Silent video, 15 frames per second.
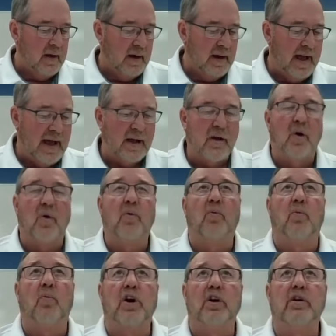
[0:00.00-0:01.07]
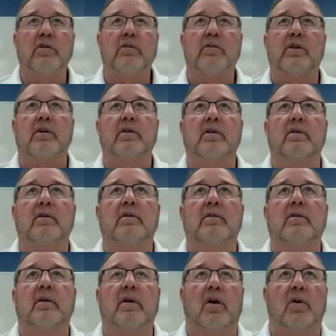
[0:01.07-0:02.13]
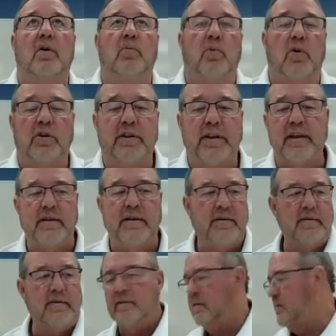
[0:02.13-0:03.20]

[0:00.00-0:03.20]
like work or working.